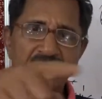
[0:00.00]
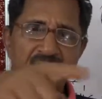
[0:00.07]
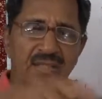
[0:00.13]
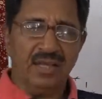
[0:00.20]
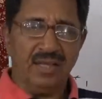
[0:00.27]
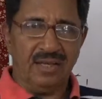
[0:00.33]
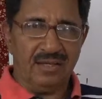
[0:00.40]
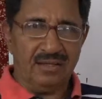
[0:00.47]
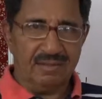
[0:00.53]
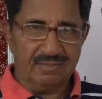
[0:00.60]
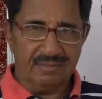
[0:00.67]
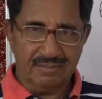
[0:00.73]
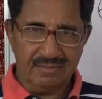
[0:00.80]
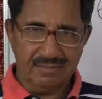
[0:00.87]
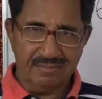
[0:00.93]
there?
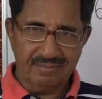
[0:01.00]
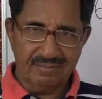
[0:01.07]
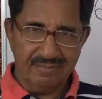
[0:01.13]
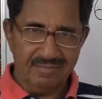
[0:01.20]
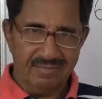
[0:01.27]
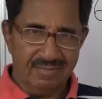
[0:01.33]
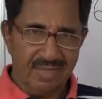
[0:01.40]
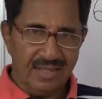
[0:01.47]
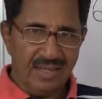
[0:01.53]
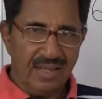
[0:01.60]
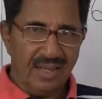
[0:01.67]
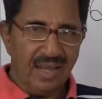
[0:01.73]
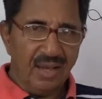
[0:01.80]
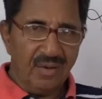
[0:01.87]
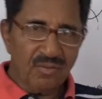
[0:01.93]

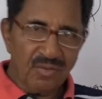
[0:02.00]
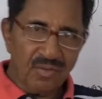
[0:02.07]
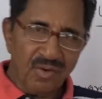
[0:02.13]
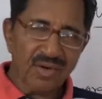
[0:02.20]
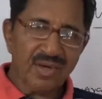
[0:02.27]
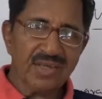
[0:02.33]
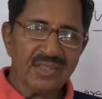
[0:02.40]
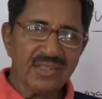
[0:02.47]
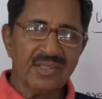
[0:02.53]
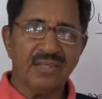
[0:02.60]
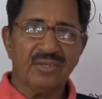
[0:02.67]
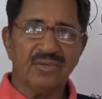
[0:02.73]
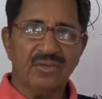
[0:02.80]
How long does it